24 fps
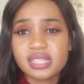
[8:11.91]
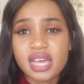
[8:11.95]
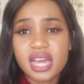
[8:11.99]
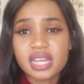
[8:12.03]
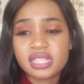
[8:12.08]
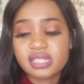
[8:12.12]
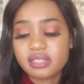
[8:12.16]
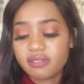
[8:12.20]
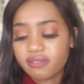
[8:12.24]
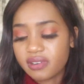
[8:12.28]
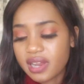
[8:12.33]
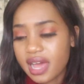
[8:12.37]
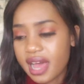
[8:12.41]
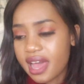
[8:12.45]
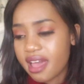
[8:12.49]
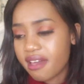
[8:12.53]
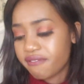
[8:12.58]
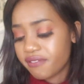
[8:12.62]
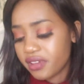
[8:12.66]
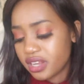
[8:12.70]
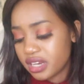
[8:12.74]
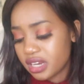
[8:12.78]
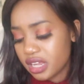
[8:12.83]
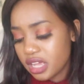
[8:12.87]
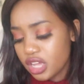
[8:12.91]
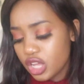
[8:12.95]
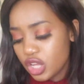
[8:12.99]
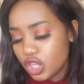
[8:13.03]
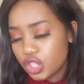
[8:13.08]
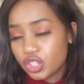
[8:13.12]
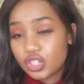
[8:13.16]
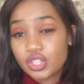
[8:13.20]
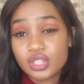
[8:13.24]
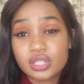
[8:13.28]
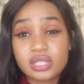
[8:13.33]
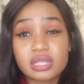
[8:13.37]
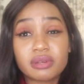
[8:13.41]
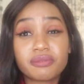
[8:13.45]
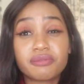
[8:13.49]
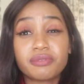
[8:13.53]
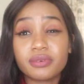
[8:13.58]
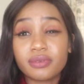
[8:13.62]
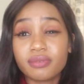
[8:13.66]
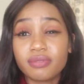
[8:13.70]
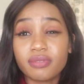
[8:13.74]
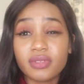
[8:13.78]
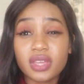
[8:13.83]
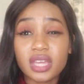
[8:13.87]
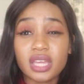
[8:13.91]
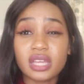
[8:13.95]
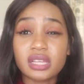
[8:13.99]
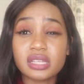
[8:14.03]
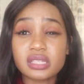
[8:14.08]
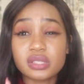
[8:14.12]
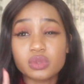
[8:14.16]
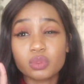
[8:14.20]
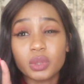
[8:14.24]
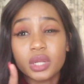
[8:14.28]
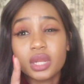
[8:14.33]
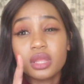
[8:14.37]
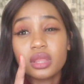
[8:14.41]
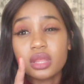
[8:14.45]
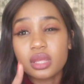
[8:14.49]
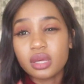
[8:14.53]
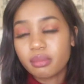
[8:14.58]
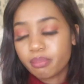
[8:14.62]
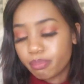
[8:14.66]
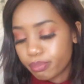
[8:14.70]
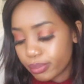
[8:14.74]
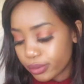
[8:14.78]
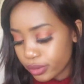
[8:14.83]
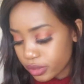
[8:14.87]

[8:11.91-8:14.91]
sides of life and just different things one of the